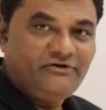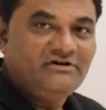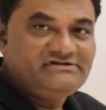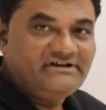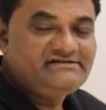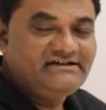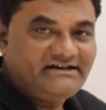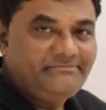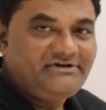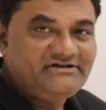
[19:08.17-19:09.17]
font size I
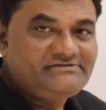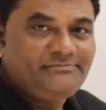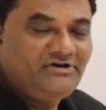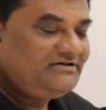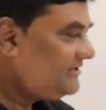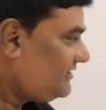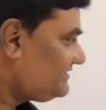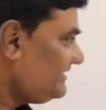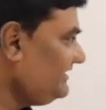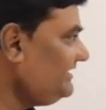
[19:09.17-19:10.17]
kept it small
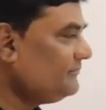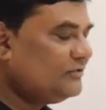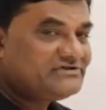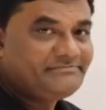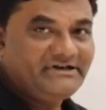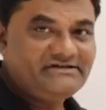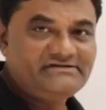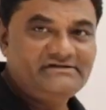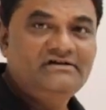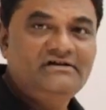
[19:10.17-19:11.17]
because I need more
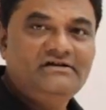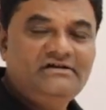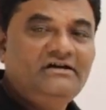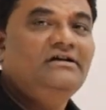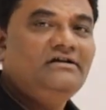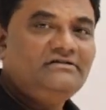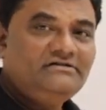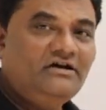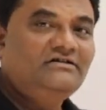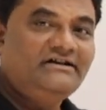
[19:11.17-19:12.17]
space.
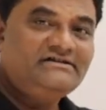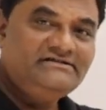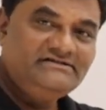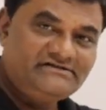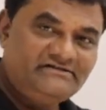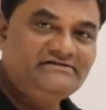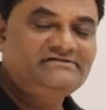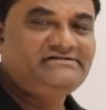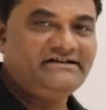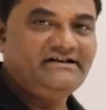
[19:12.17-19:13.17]
Now let us insert
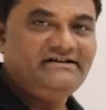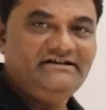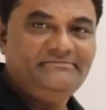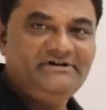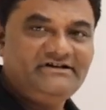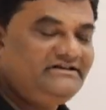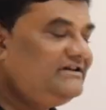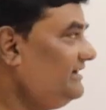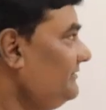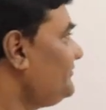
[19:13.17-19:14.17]
second element in a
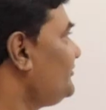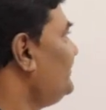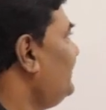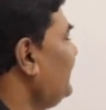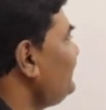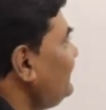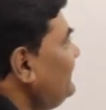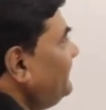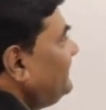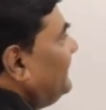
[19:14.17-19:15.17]
heap. So the next
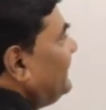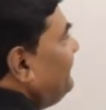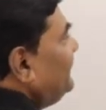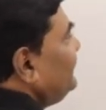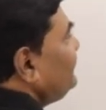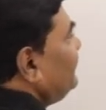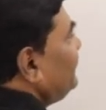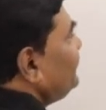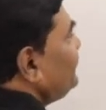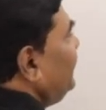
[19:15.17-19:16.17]
element that I will insert
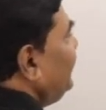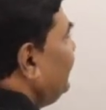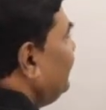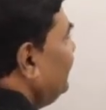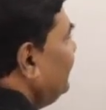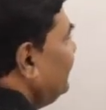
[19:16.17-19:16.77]
is 20.